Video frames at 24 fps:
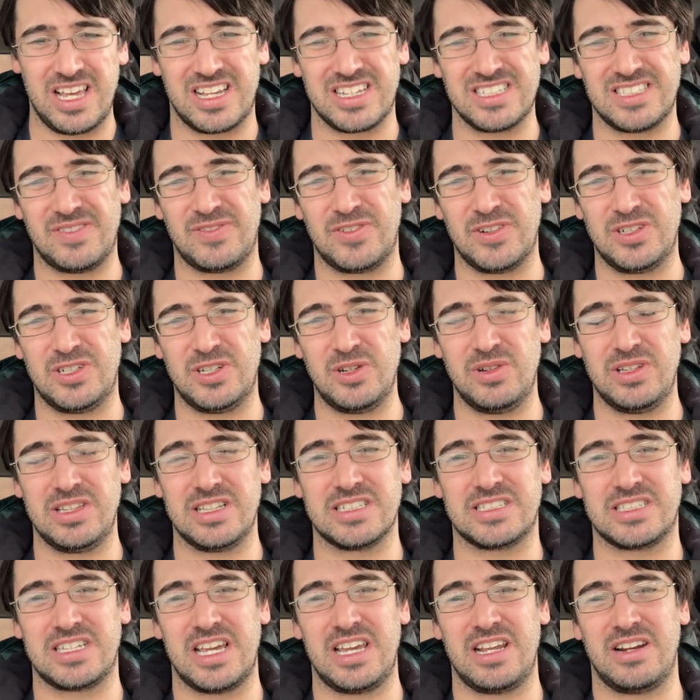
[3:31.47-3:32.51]
Because if you're doing
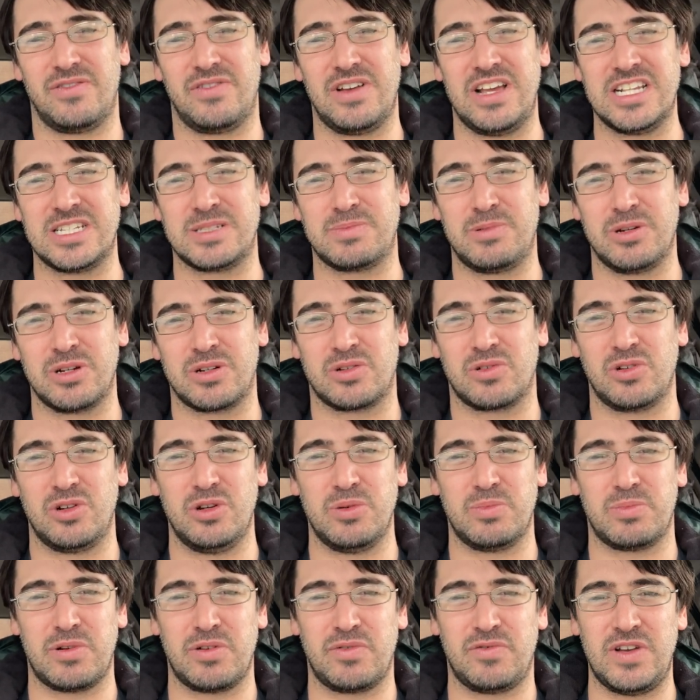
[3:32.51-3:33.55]
this, say, in a Facebook
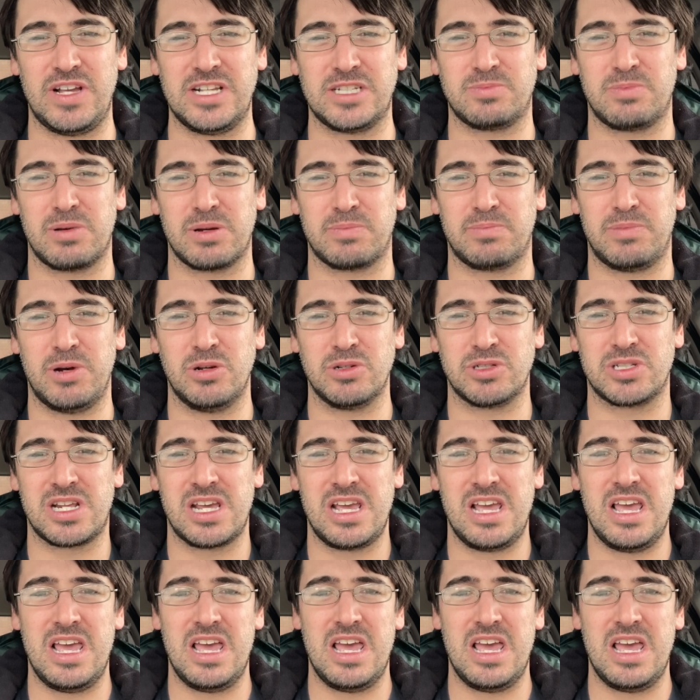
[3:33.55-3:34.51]
group or a Facebook post,